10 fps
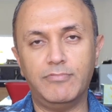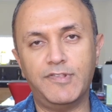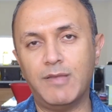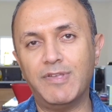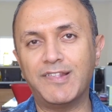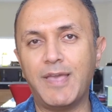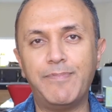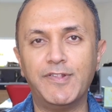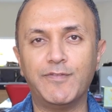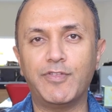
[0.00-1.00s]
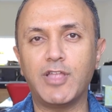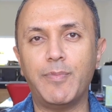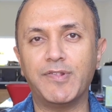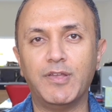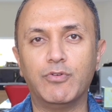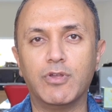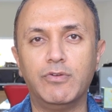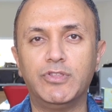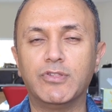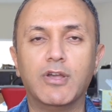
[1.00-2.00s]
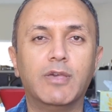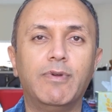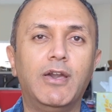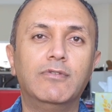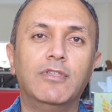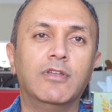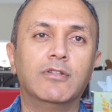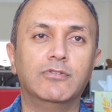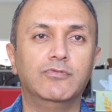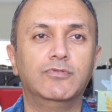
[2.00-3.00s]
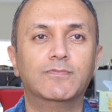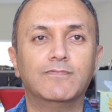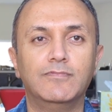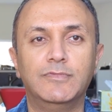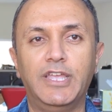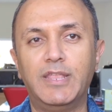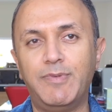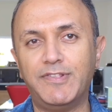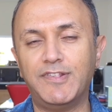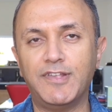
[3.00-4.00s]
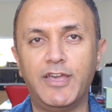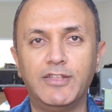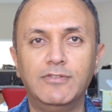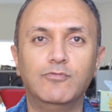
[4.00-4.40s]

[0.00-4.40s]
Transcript: Some examples of the topics that we're going to talk about include database design,